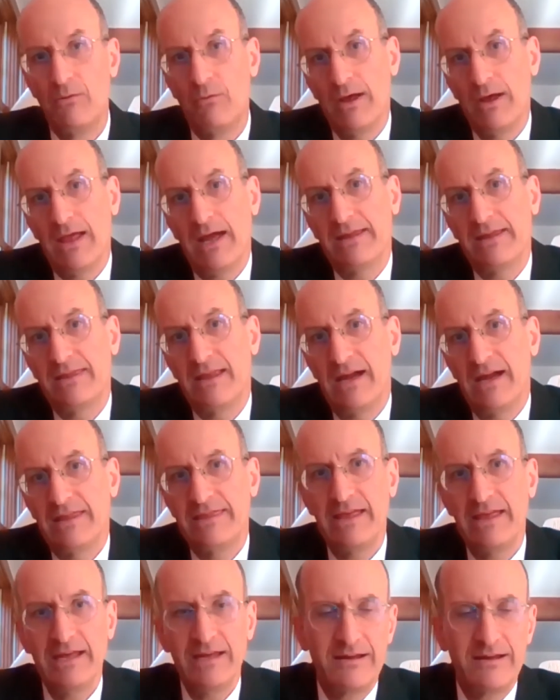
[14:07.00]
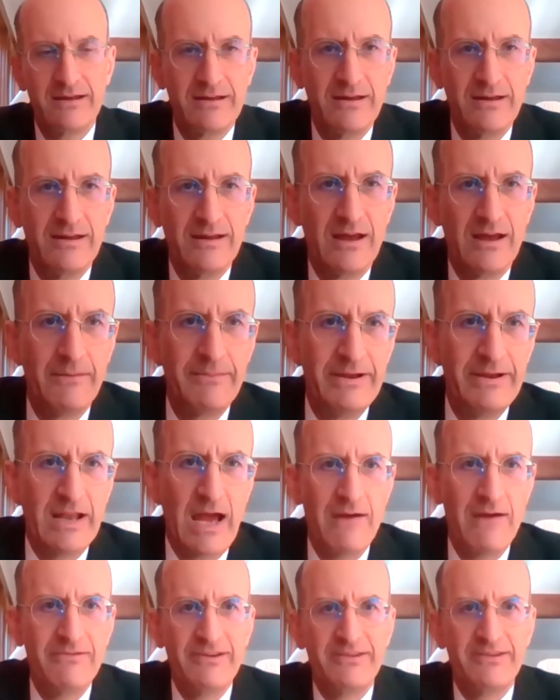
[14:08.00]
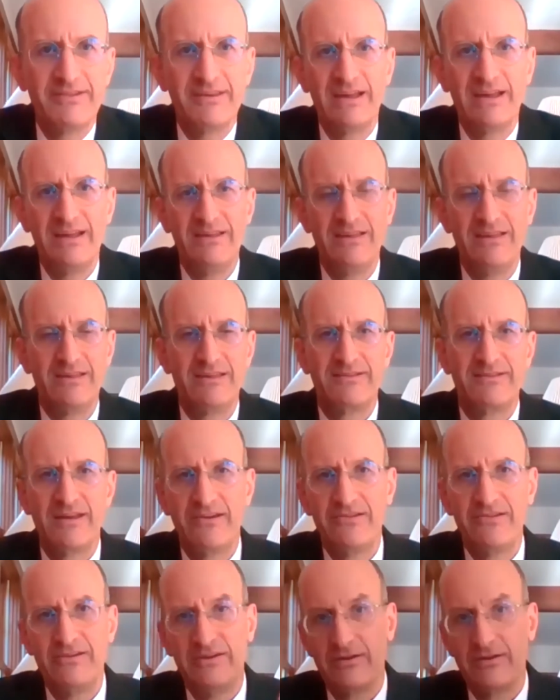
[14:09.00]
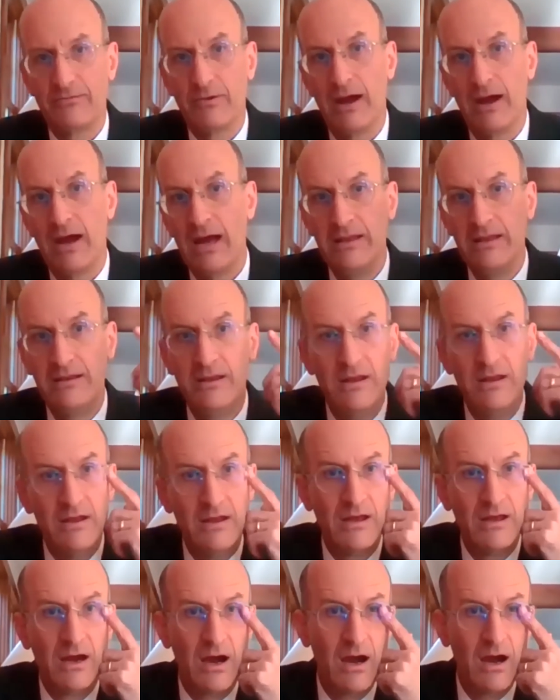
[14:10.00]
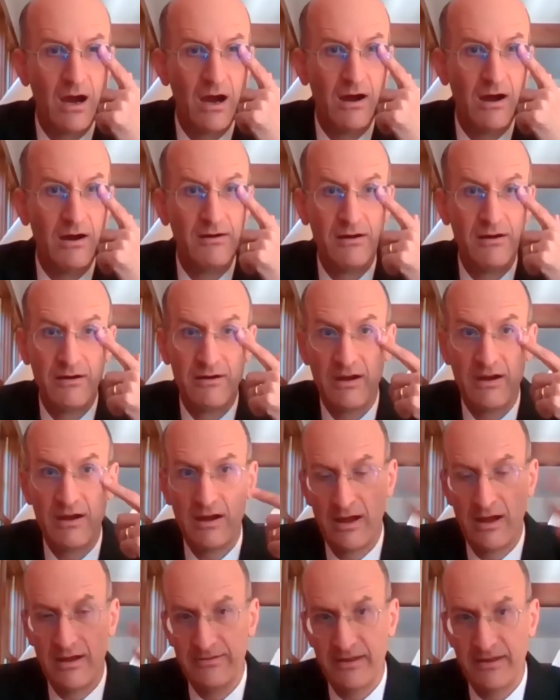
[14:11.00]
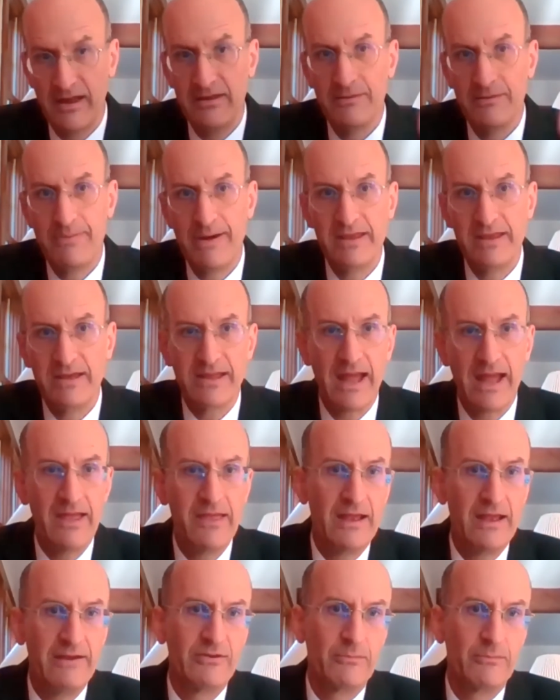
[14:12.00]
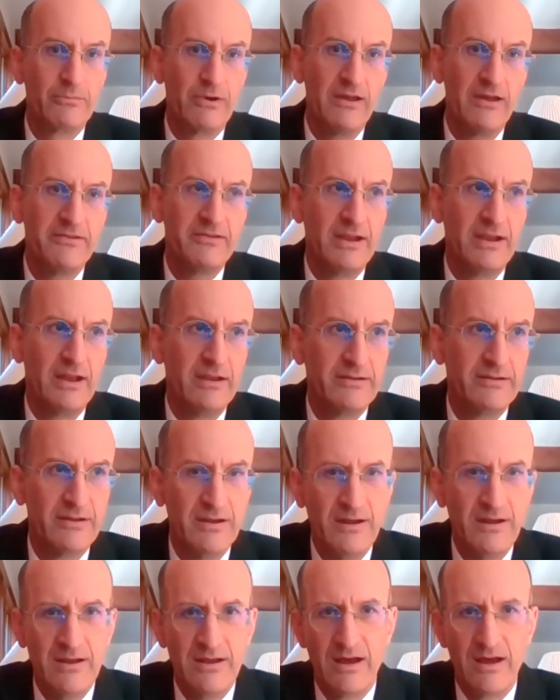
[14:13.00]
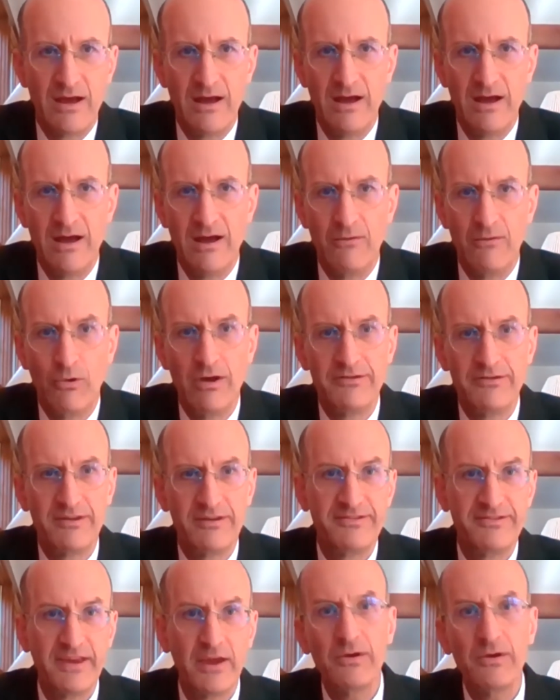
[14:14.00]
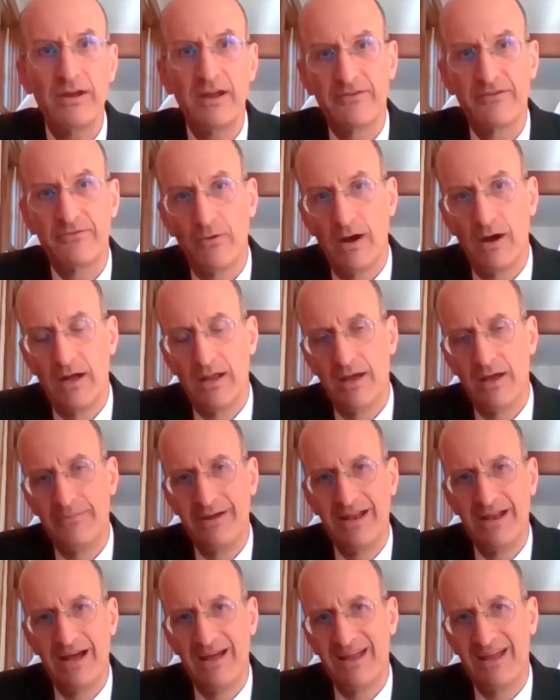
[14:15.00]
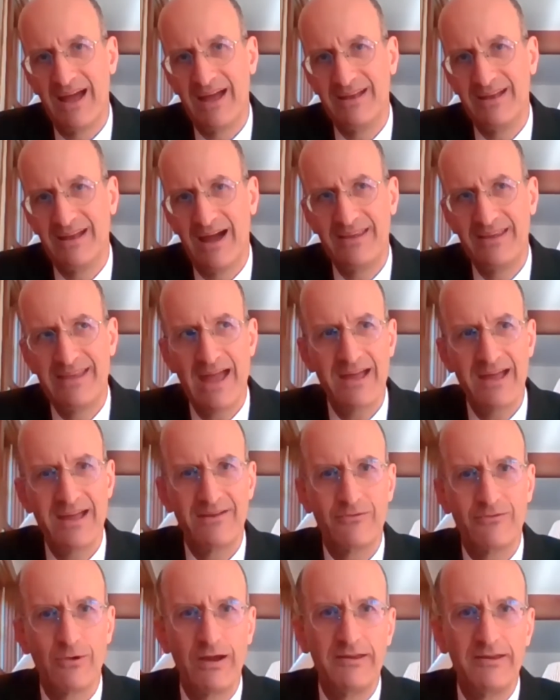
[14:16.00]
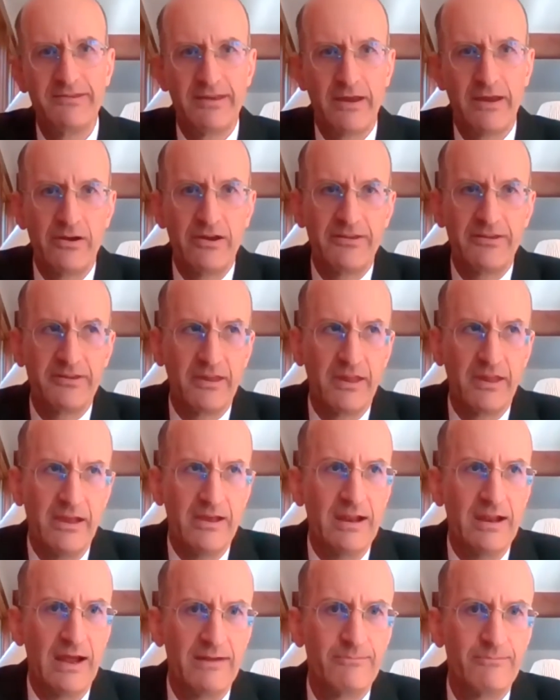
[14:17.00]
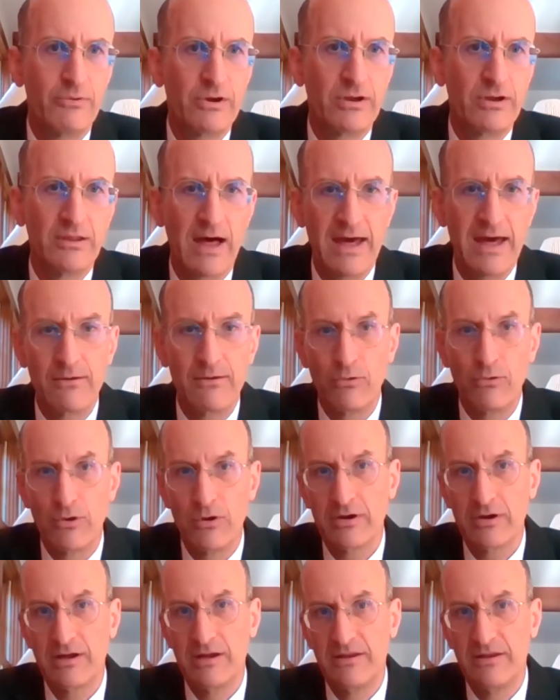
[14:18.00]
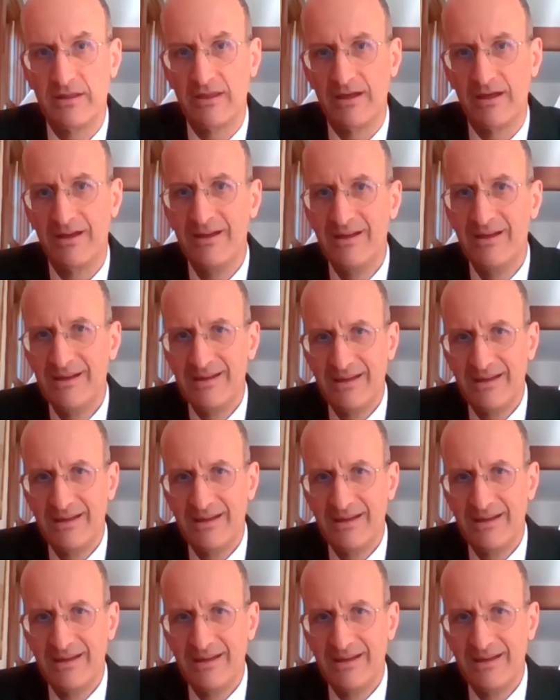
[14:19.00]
Well, I think, obviously the decision to run as independent candidate for president was a serious one. I take it quite seriously, and I put a lot of work into the